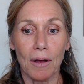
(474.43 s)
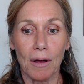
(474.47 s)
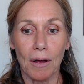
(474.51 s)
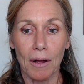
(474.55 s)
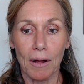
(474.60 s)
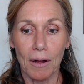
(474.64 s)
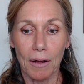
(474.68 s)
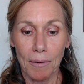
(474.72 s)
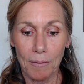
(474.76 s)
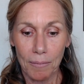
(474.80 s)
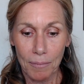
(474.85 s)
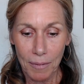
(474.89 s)

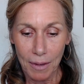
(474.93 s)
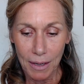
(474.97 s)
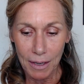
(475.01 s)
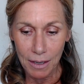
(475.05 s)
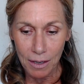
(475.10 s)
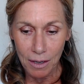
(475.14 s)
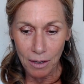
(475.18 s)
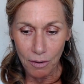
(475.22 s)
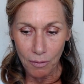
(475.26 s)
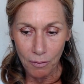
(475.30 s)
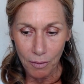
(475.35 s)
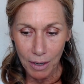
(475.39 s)

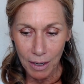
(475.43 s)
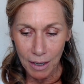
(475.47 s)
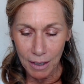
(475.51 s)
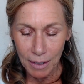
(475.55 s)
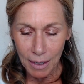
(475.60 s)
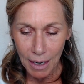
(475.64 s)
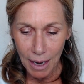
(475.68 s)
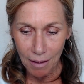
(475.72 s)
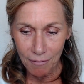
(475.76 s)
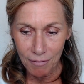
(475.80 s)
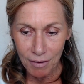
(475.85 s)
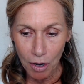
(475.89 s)

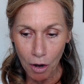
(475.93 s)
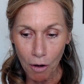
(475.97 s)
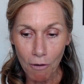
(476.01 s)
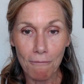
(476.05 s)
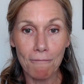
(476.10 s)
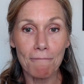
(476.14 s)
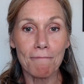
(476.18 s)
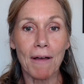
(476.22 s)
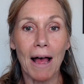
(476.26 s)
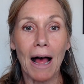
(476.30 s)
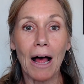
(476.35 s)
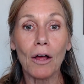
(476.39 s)
having our
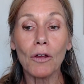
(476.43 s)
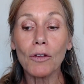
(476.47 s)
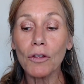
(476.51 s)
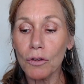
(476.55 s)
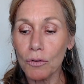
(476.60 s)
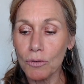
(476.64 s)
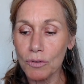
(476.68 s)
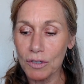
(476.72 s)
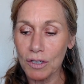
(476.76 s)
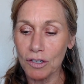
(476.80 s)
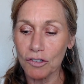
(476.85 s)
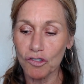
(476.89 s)

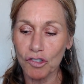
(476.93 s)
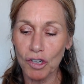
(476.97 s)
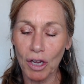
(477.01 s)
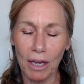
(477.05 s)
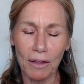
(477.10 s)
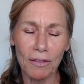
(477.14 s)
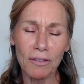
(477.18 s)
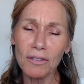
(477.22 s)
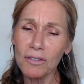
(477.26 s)
values in check.